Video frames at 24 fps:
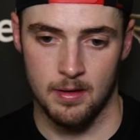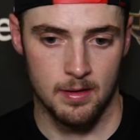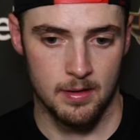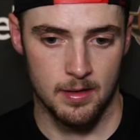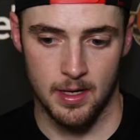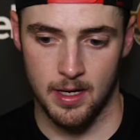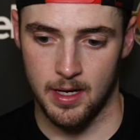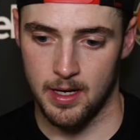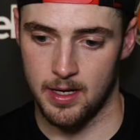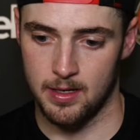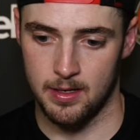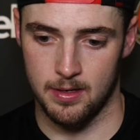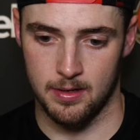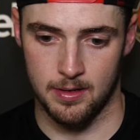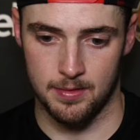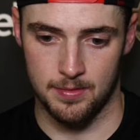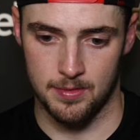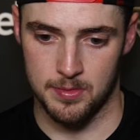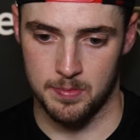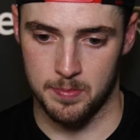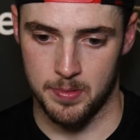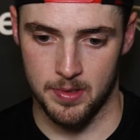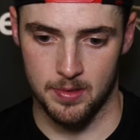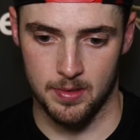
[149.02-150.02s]
Yeah, no, he
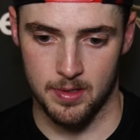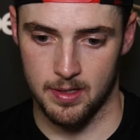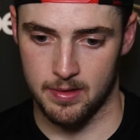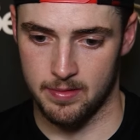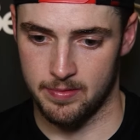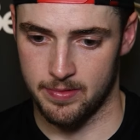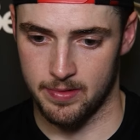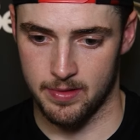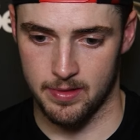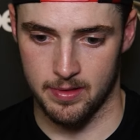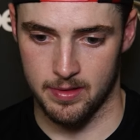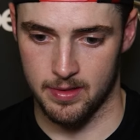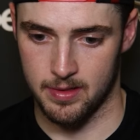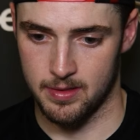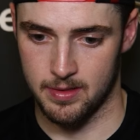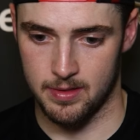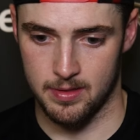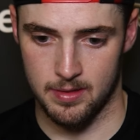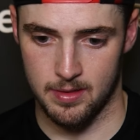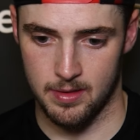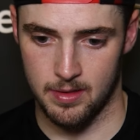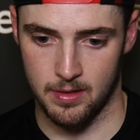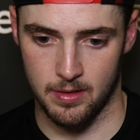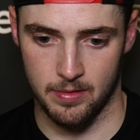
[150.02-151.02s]
was puking for the
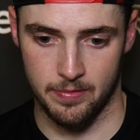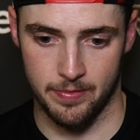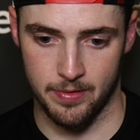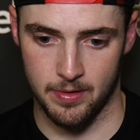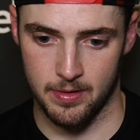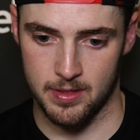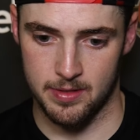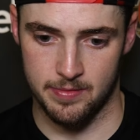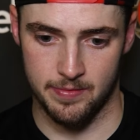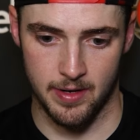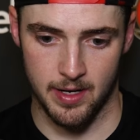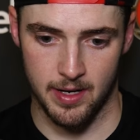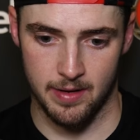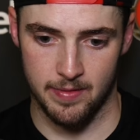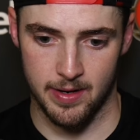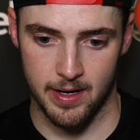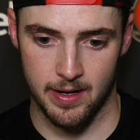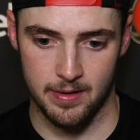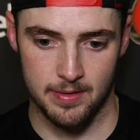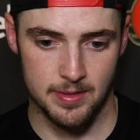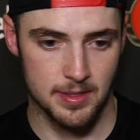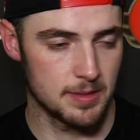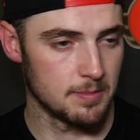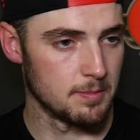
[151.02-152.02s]
first 5
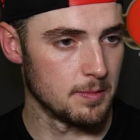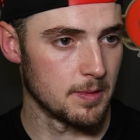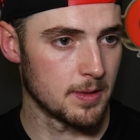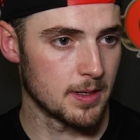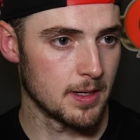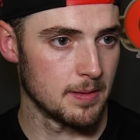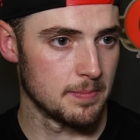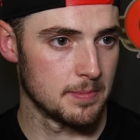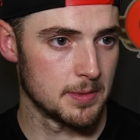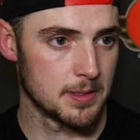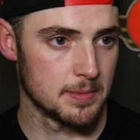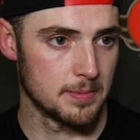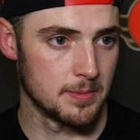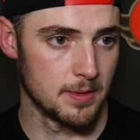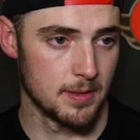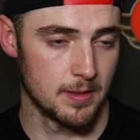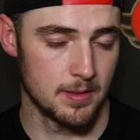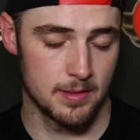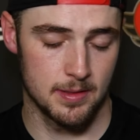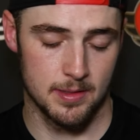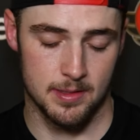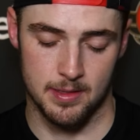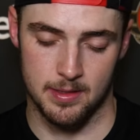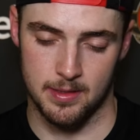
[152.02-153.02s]
hours he woke up this
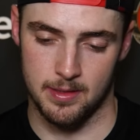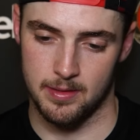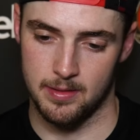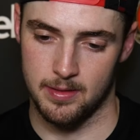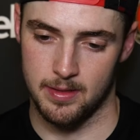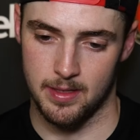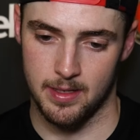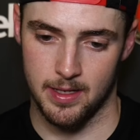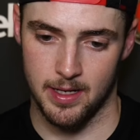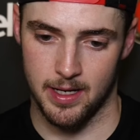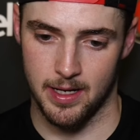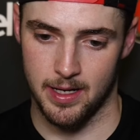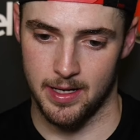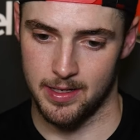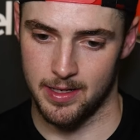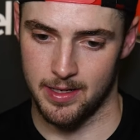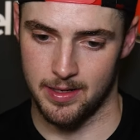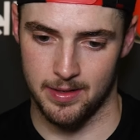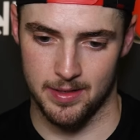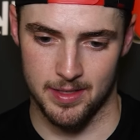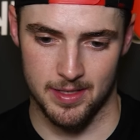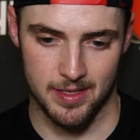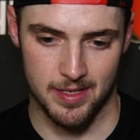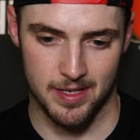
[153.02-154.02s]
morning. So,
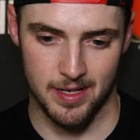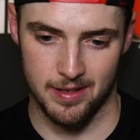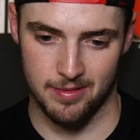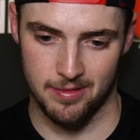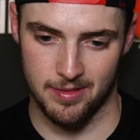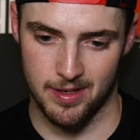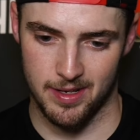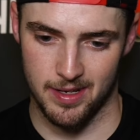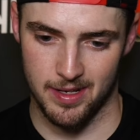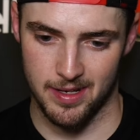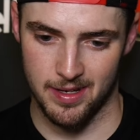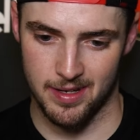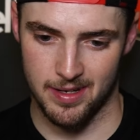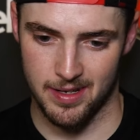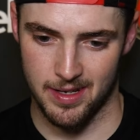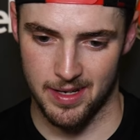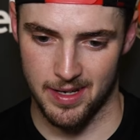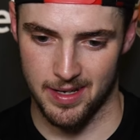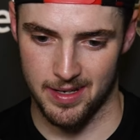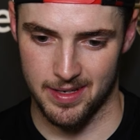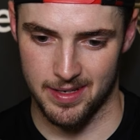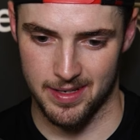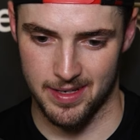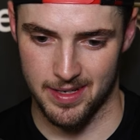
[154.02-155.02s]
he's a tough kid,
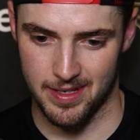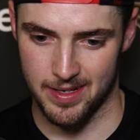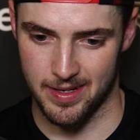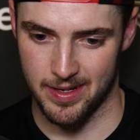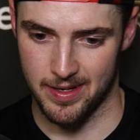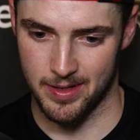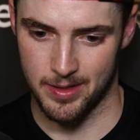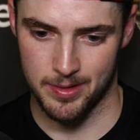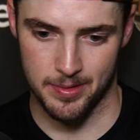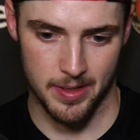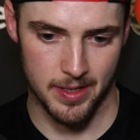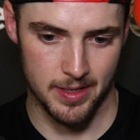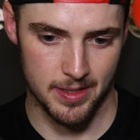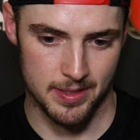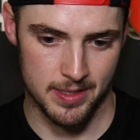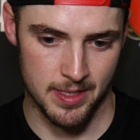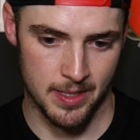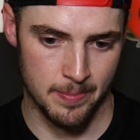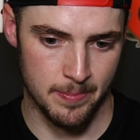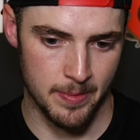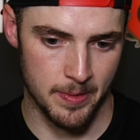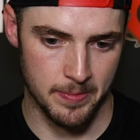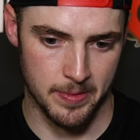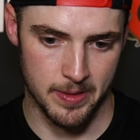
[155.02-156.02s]
and credit to
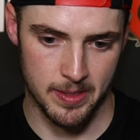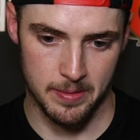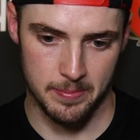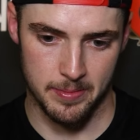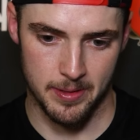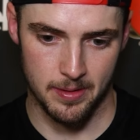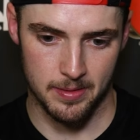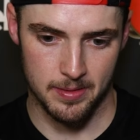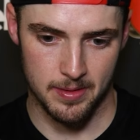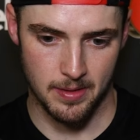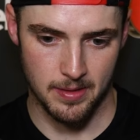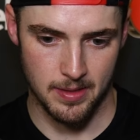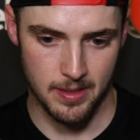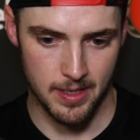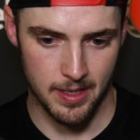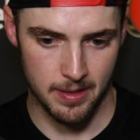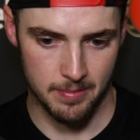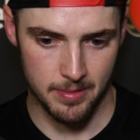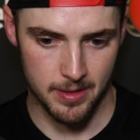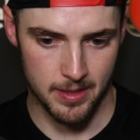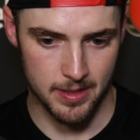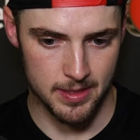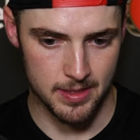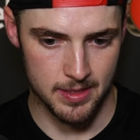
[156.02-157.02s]
him, he wanted to be out there tonight
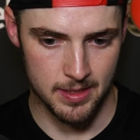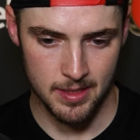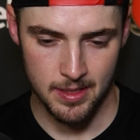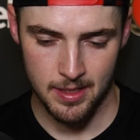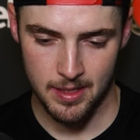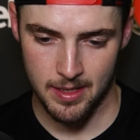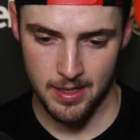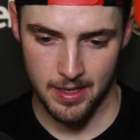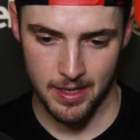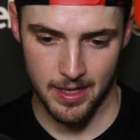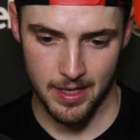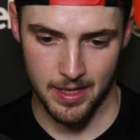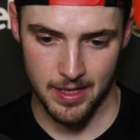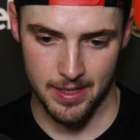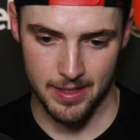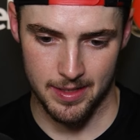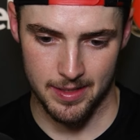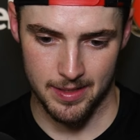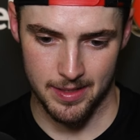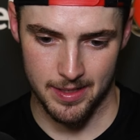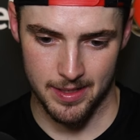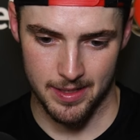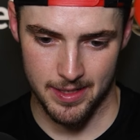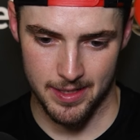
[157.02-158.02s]
with us.
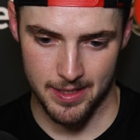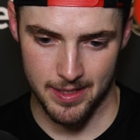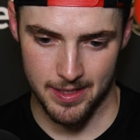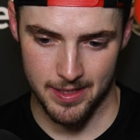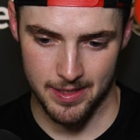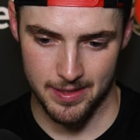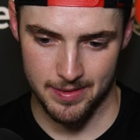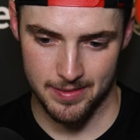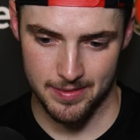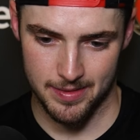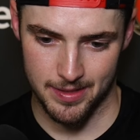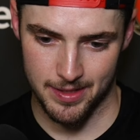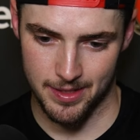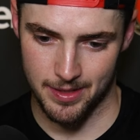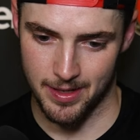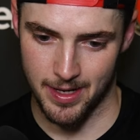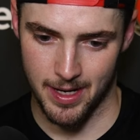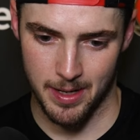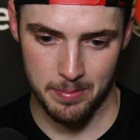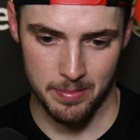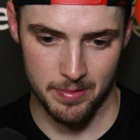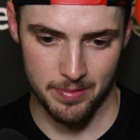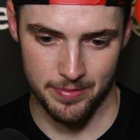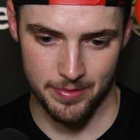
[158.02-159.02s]
And,
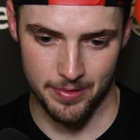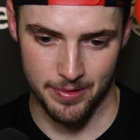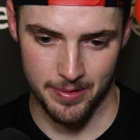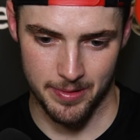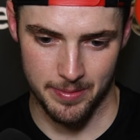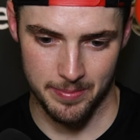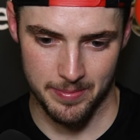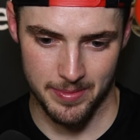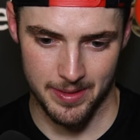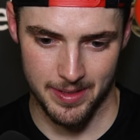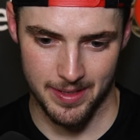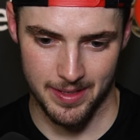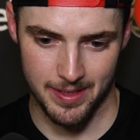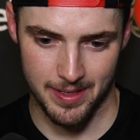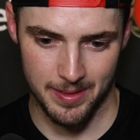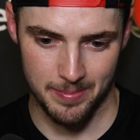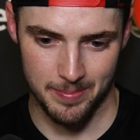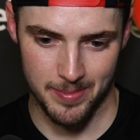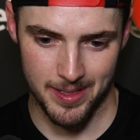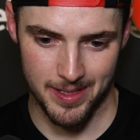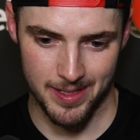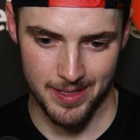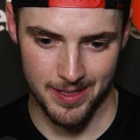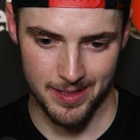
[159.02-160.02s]
happy for him, he
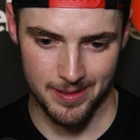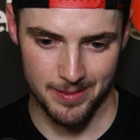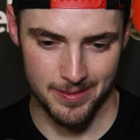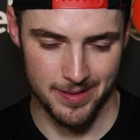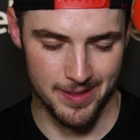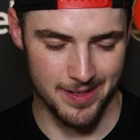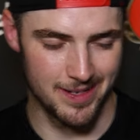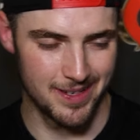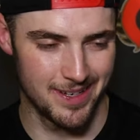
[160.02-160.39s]
made it out.